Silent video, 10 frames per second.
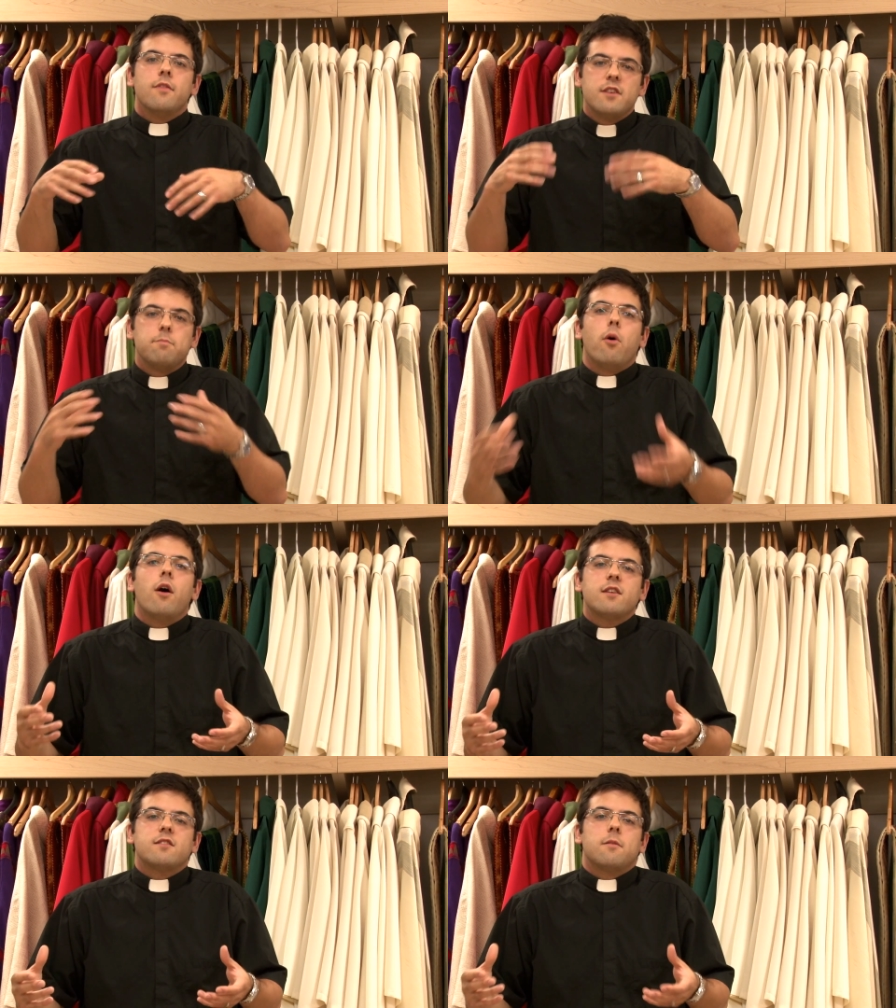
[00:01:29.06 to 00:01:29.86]
this
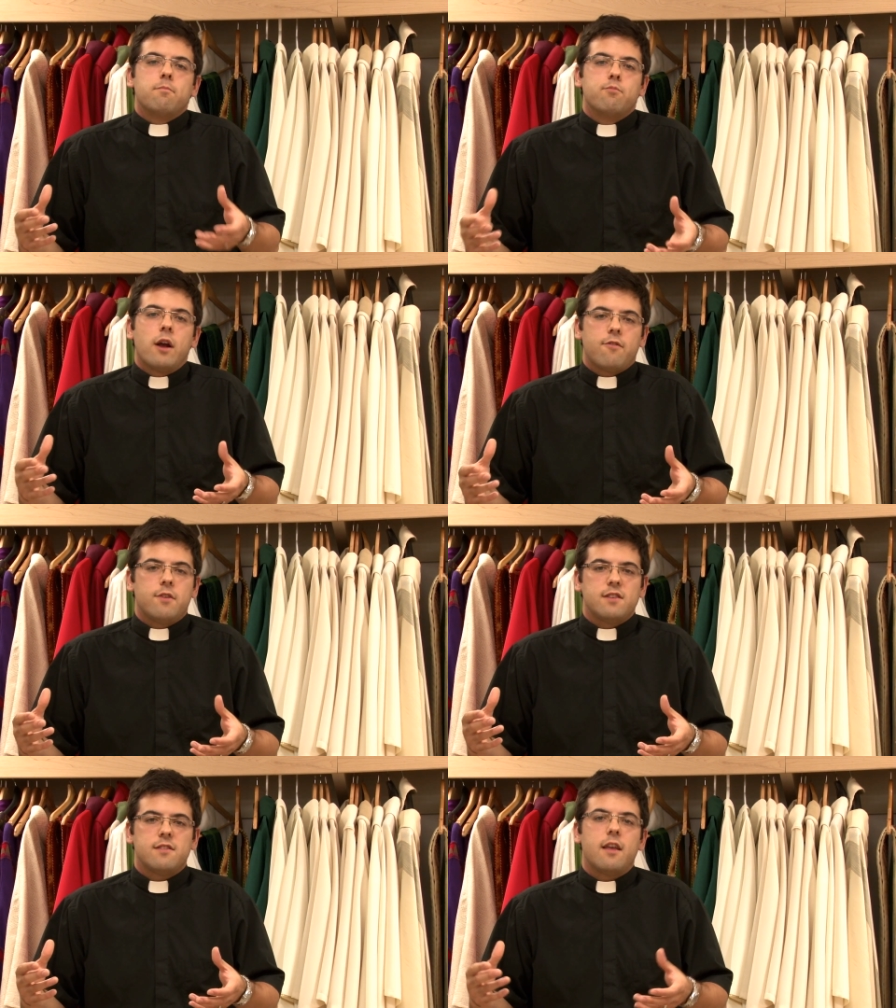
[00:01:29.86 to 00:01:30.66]
boxed
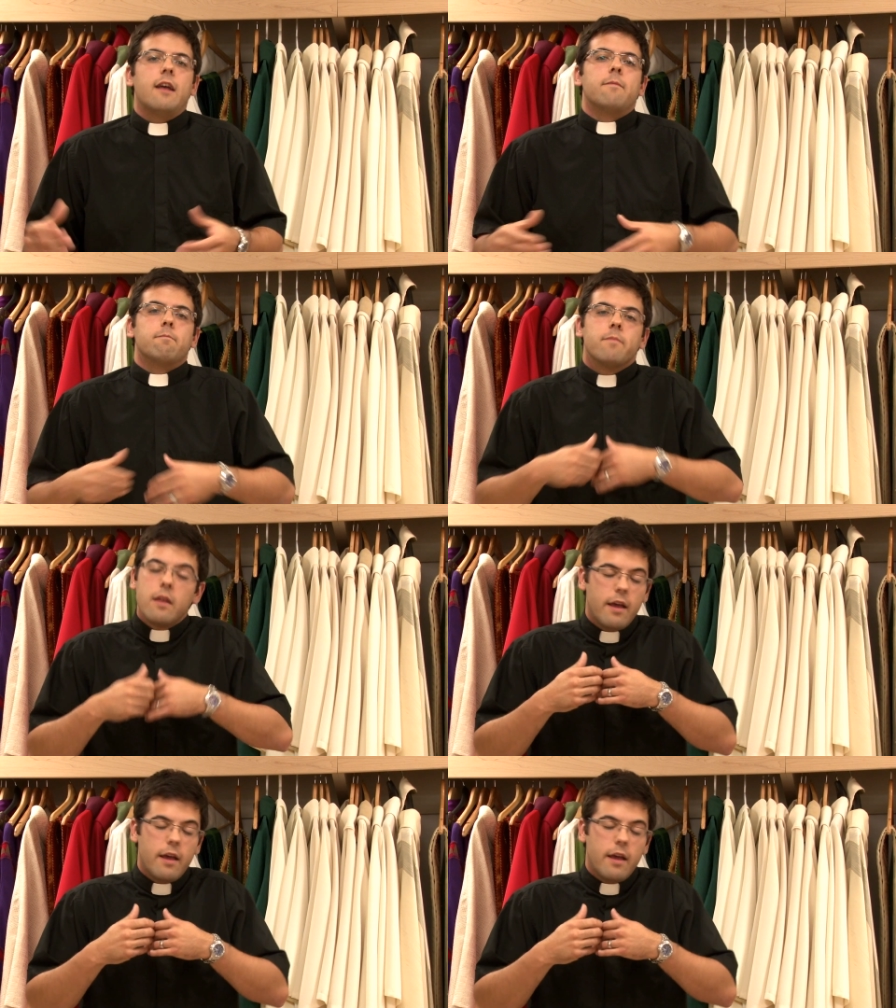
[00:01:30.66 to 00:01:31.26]
breakfast and